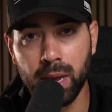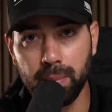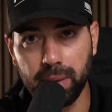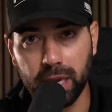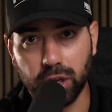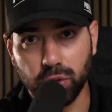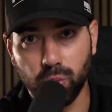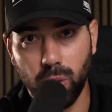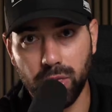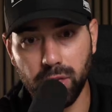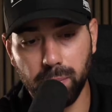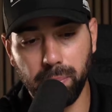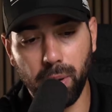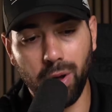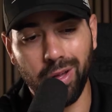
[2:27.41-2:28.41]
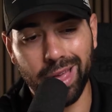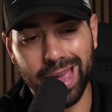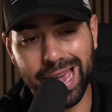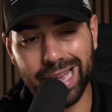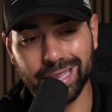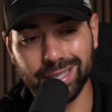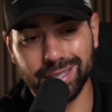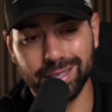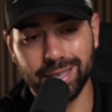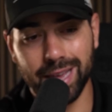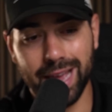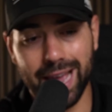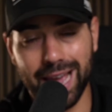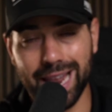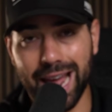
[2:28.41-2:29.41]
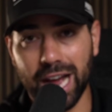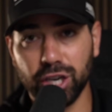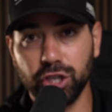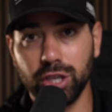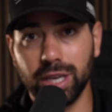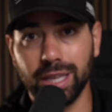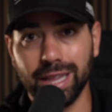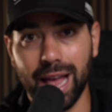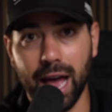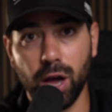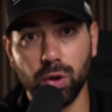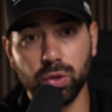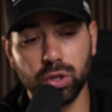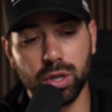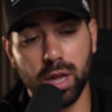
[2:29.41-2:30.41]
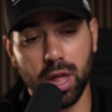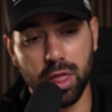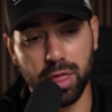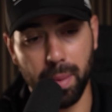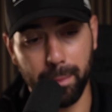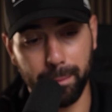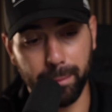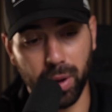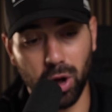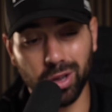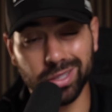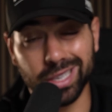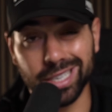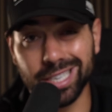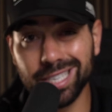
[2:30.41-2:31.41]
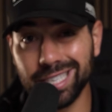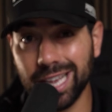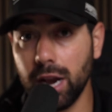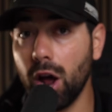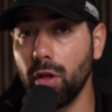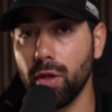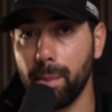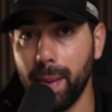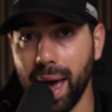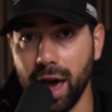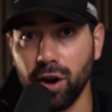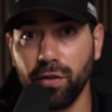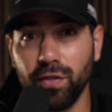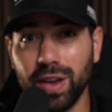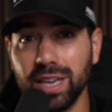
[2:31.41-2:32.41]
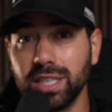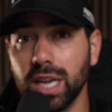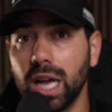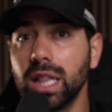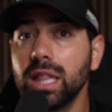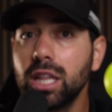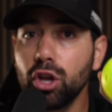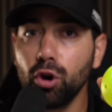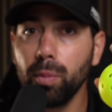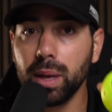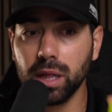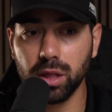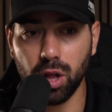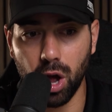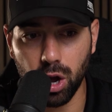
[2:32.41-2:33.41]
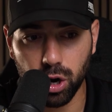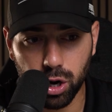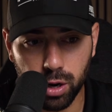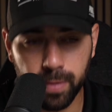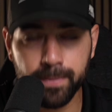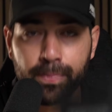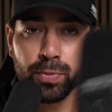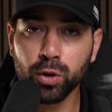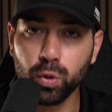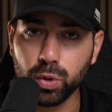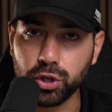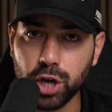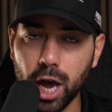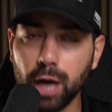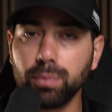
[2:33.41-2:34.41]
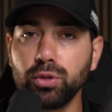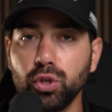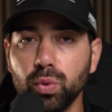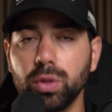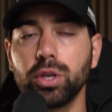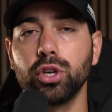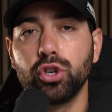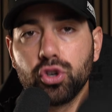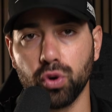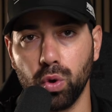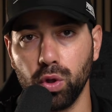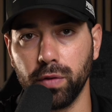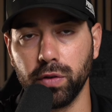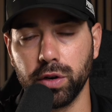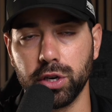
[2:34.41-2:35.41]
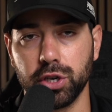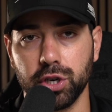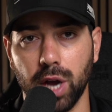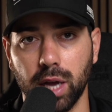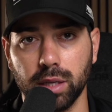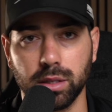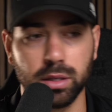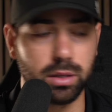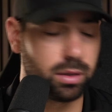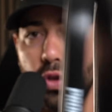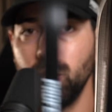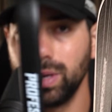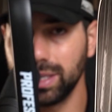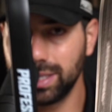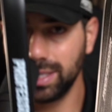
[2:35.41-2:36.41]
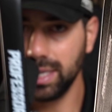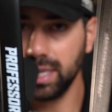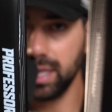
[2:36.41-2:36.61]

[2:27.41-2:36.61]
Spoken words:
because when the ball hits, it actually allows the ball to sit on the paddle face a little bit longer, which helps you with control over your shots. You can see